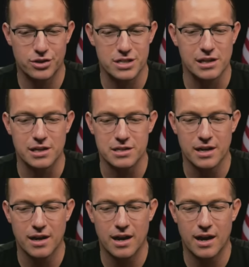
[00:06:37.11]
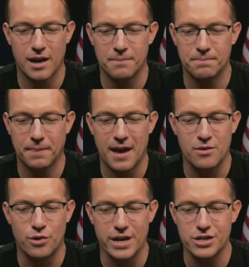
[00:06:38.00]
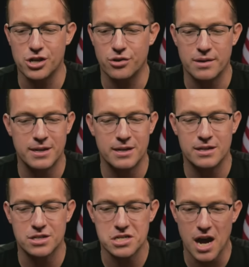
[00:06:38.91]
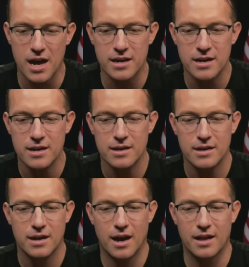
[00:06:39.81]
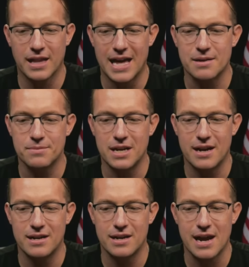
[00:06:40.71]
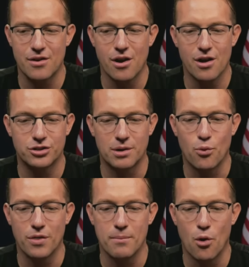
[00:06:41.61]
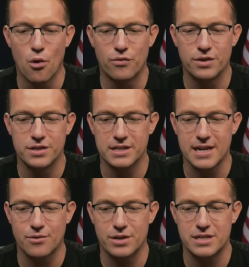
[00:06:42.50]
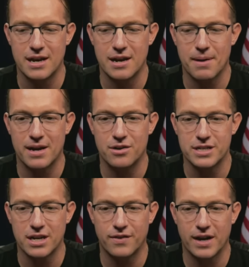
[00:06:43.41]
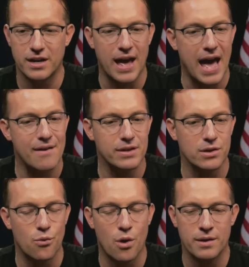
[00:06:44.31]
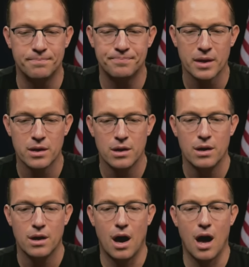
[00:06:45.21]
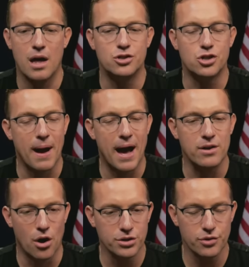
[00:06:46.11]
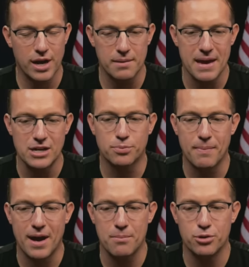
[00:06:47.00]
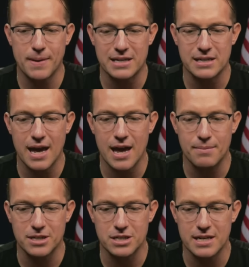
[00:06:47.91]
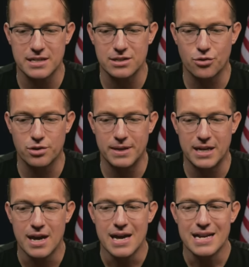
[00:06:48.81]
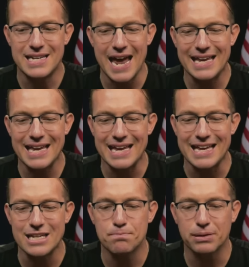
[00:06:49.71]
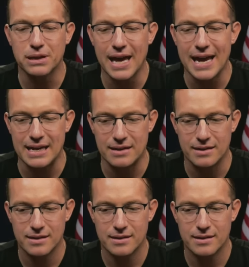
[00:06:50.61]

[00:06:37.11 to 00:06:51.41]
Chris Cillizza um, and ratioed him into the sun. Uh, last time C N N did a town hall, Trump won them over. This is exactly why C N N and Biden are terrified of having one. Uh, Joe Biden also getting major pushback today because he says he's going to be taking his plane.